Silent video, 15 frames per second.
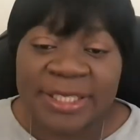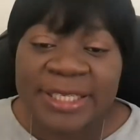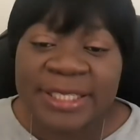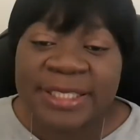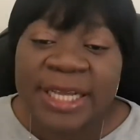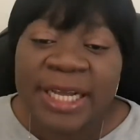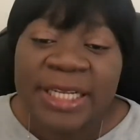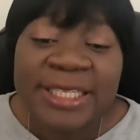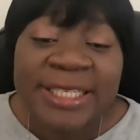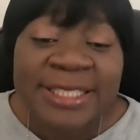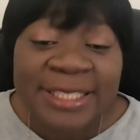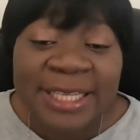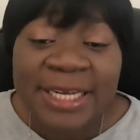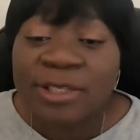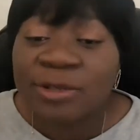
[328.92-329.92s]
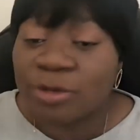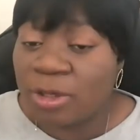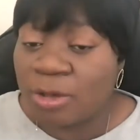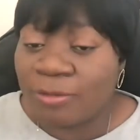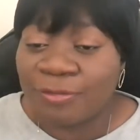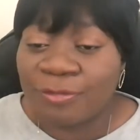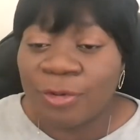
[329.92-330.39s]
is they send
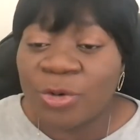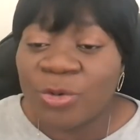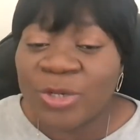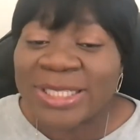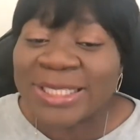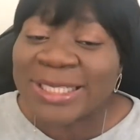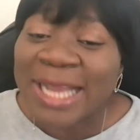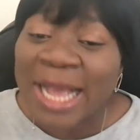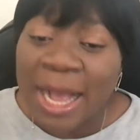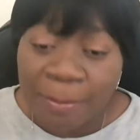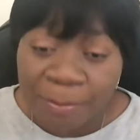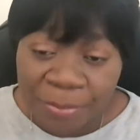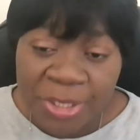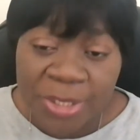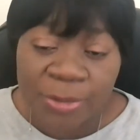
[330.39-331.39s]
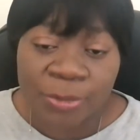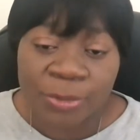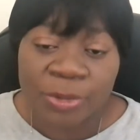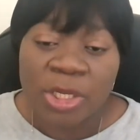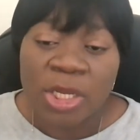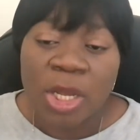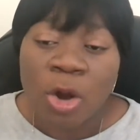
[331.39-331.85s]
fundraising
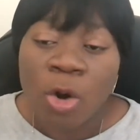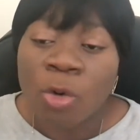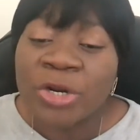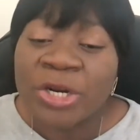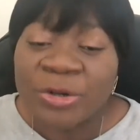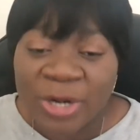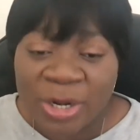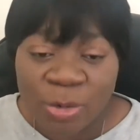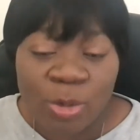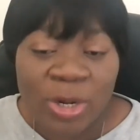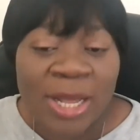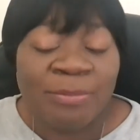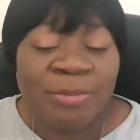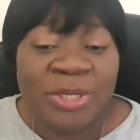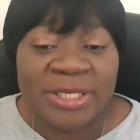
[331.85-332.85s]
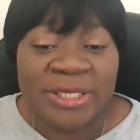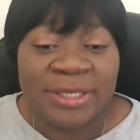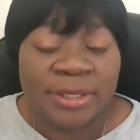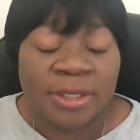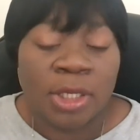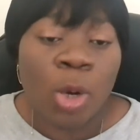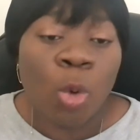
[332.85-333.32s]
appeal on a regular
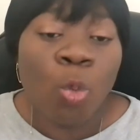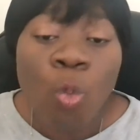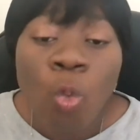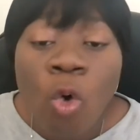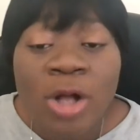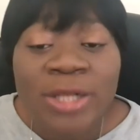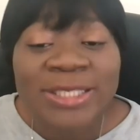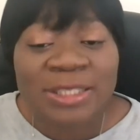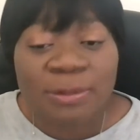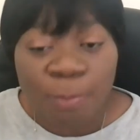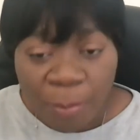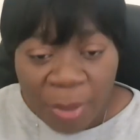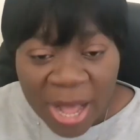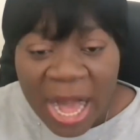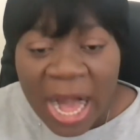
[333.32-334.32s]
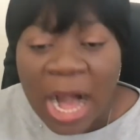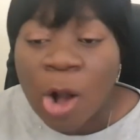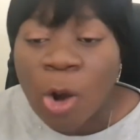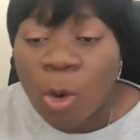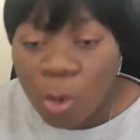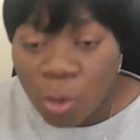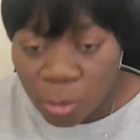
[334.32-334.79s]
basis. Once per
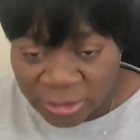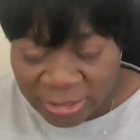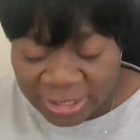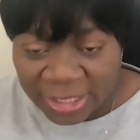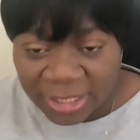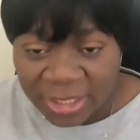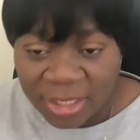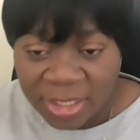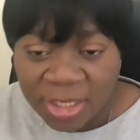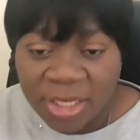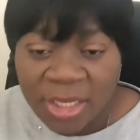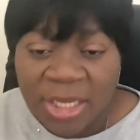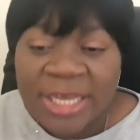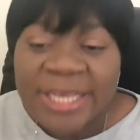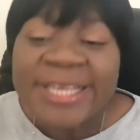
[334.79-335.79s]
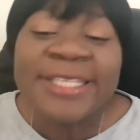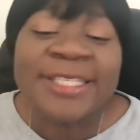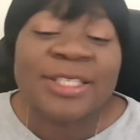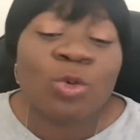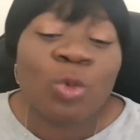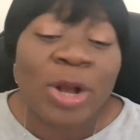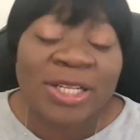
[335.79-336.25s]
quarter is
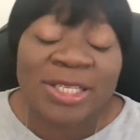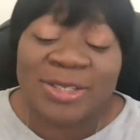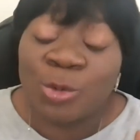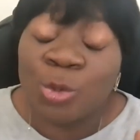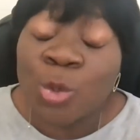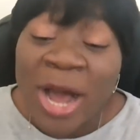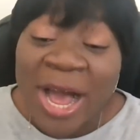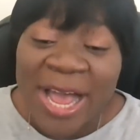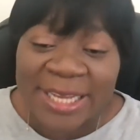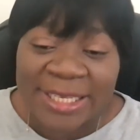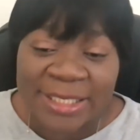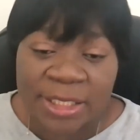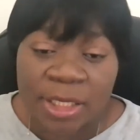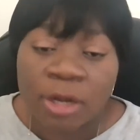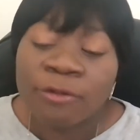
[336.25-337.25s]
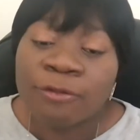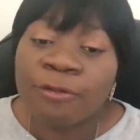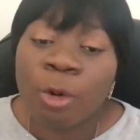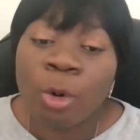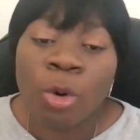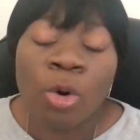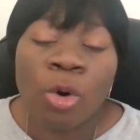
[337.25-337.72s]
quite right
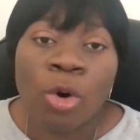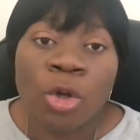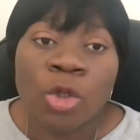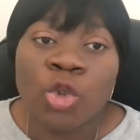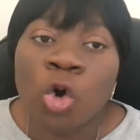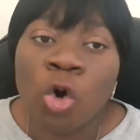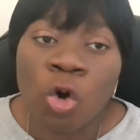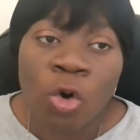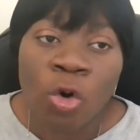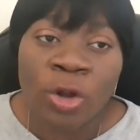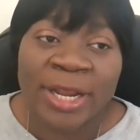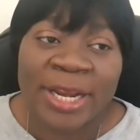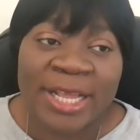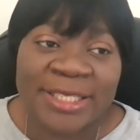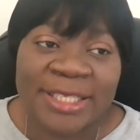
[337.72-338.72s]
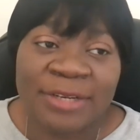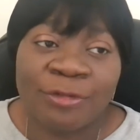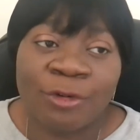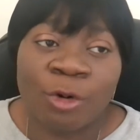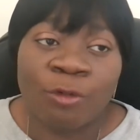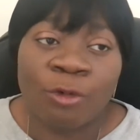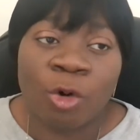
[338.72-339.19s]
for your
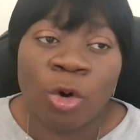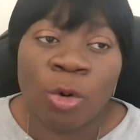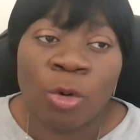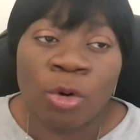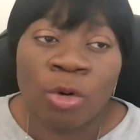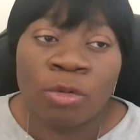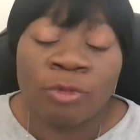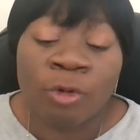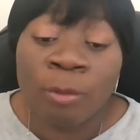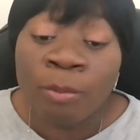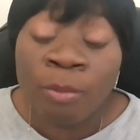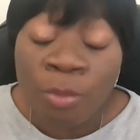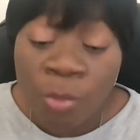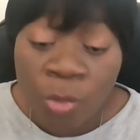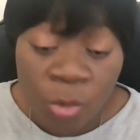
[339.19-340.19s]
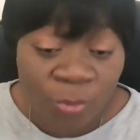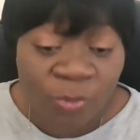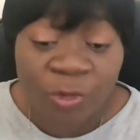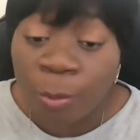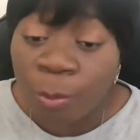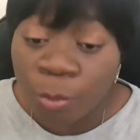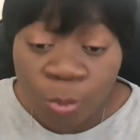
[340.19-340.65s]
organization, for
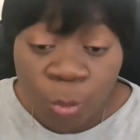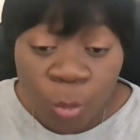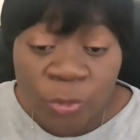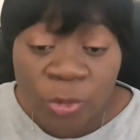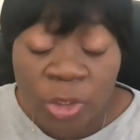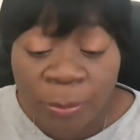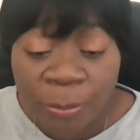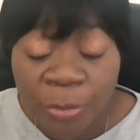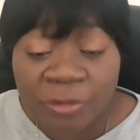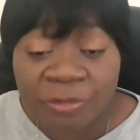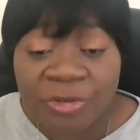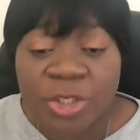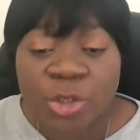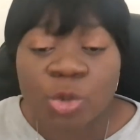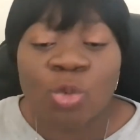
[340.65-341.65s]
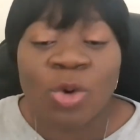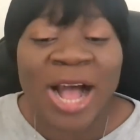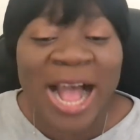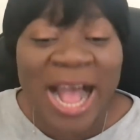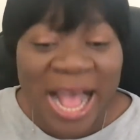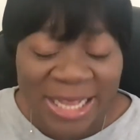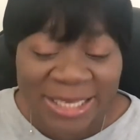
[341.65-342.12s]
nonprofit to
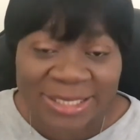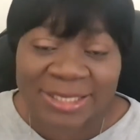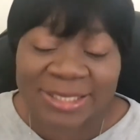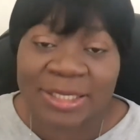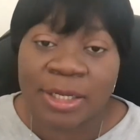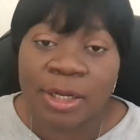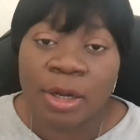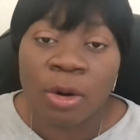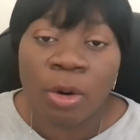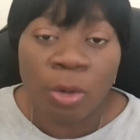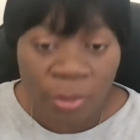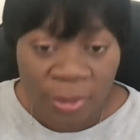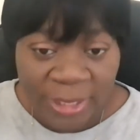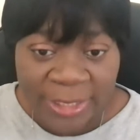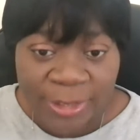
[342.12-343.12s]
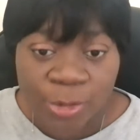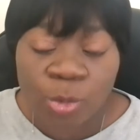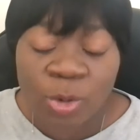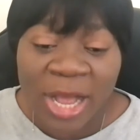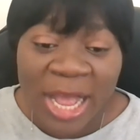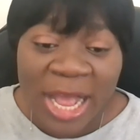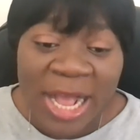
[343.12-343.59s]
ask online,
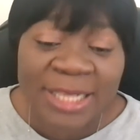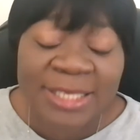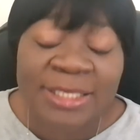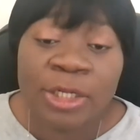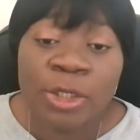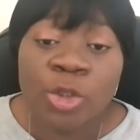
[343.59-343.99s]
to ask